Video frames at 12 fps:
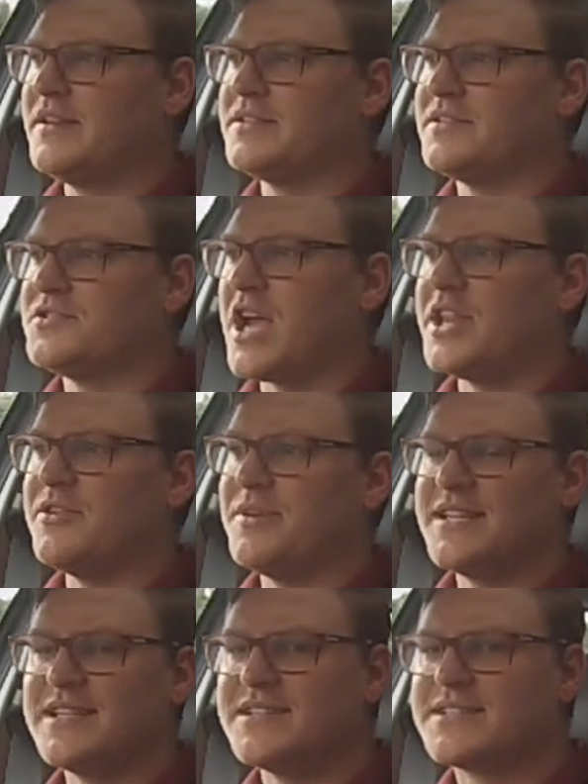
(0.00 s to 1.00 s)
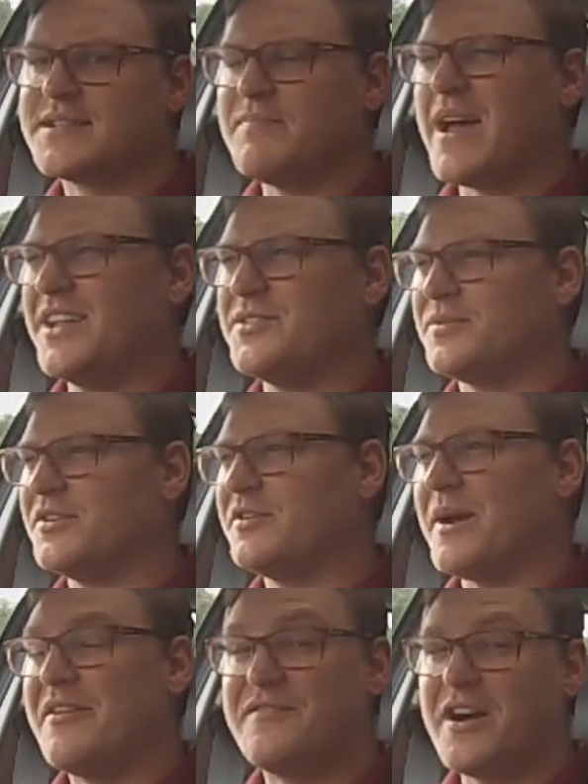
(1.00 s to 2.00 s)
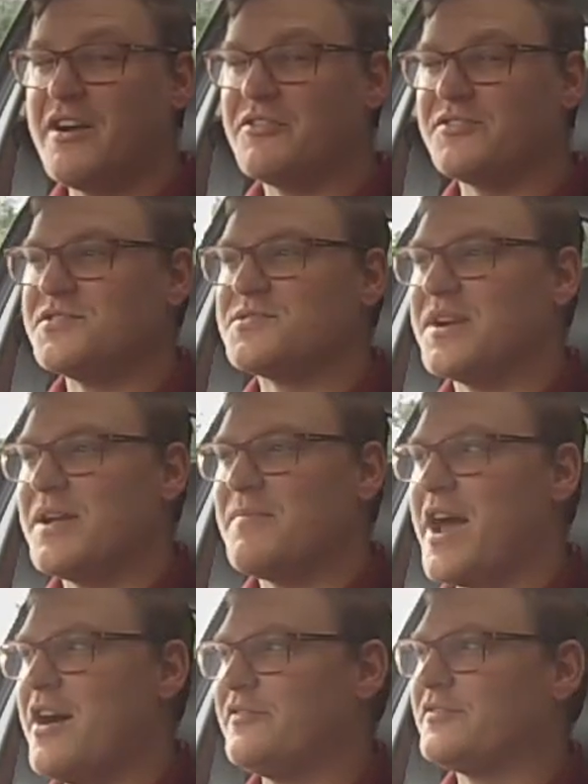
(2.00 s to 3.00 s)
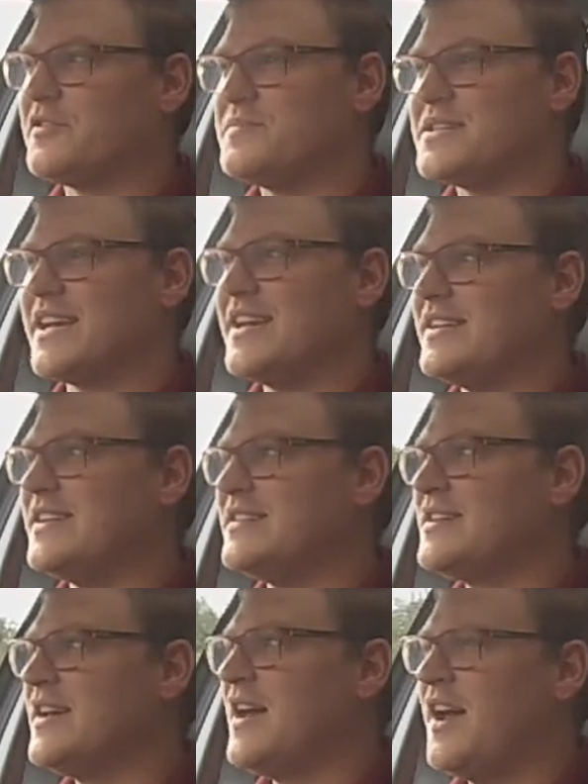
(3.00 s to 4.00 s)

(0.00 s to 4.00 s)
So genuine discs and pads were about £520 from Mercedes,